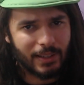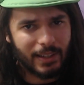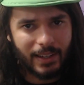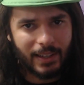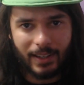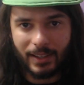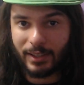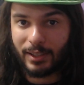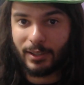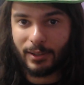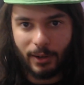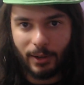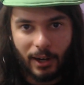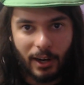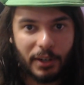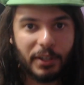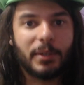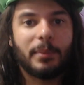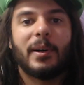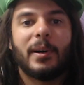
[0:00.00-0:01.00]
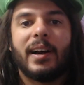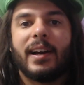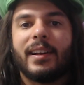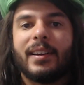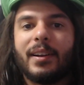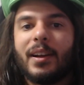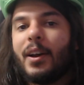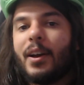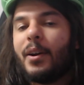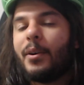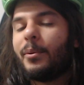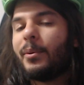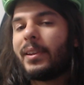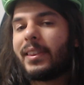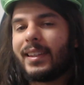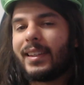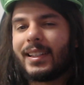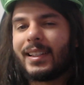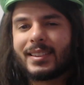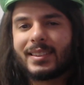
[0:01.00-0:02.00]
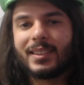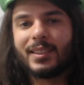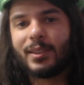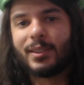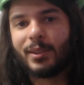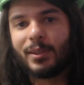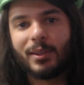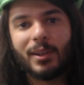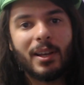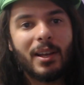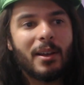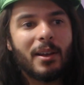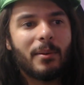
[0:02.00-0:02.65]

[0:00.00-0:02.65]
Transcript: occupied with things to do,